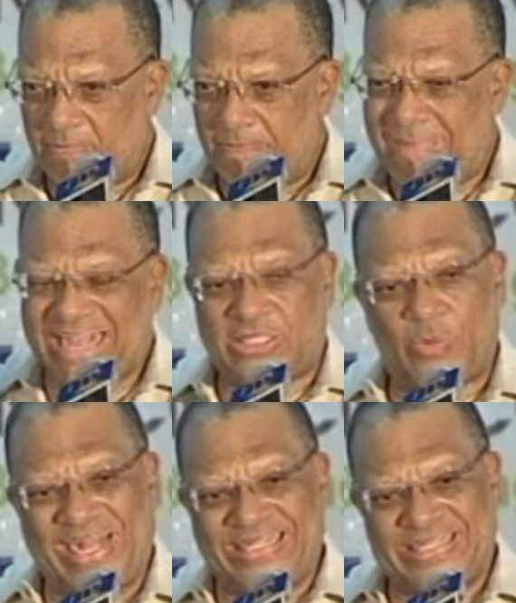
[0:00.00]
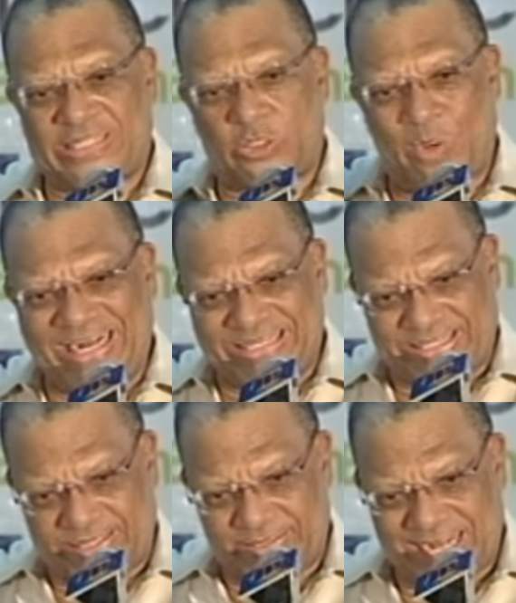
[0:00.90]
by
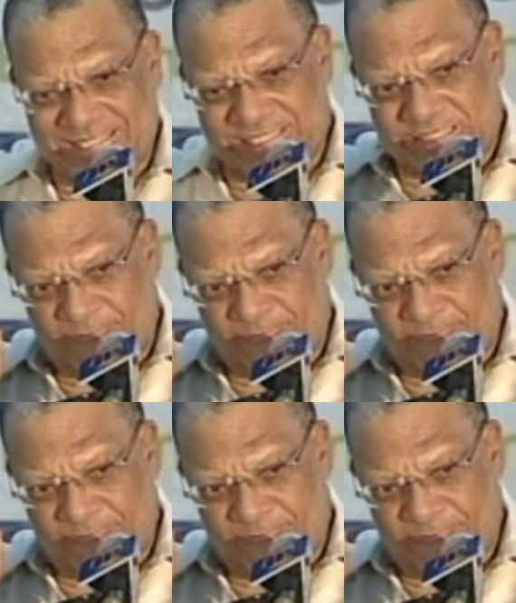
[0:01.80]
2020. That is the